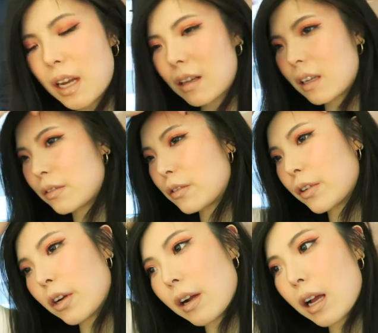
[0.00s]
sound. I have to
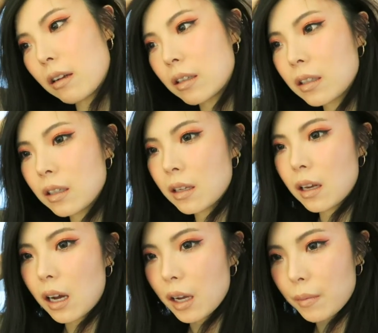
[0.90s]
figure out
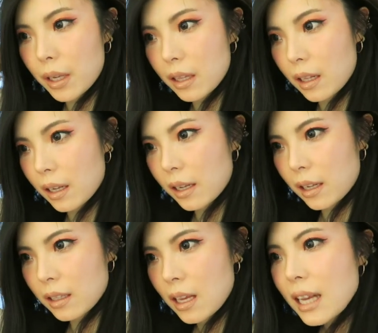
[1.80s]
how I made that
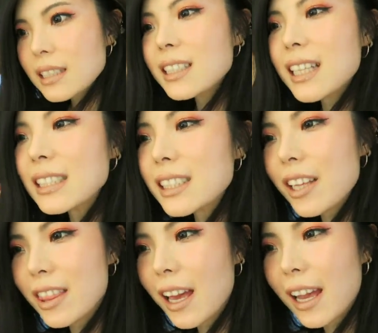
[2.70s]
again. See, that's
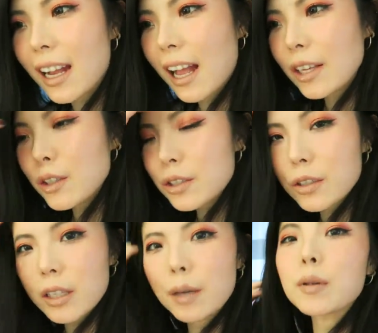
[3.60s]
the thing. I used
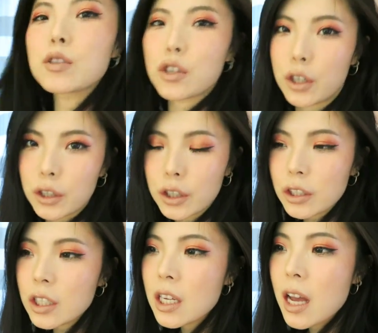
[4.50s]
to keep a
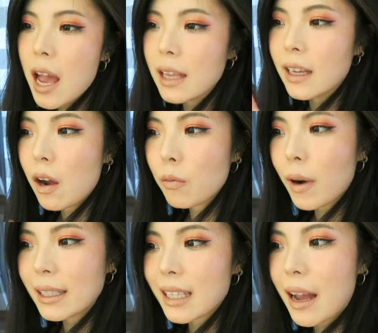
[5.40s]
journal and I'll
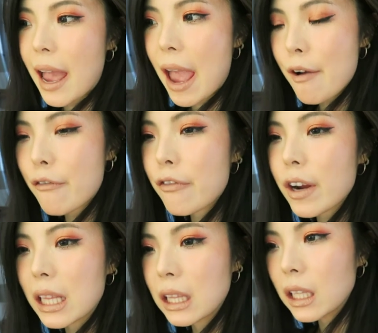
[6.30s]
write down
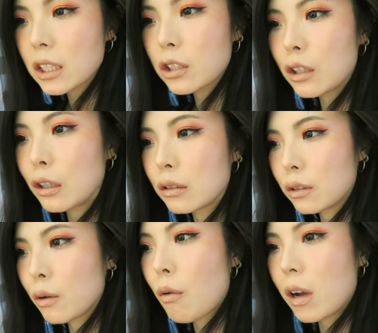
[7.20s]
every little
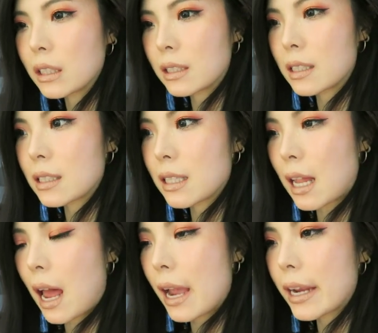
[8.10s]
nuances
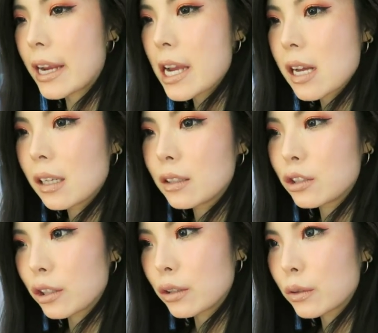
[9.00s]
that I
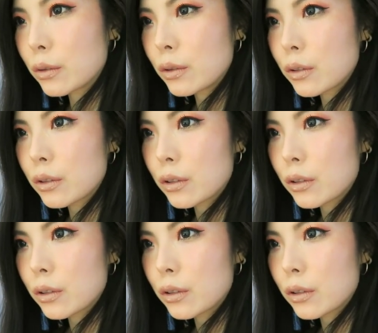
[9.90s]
do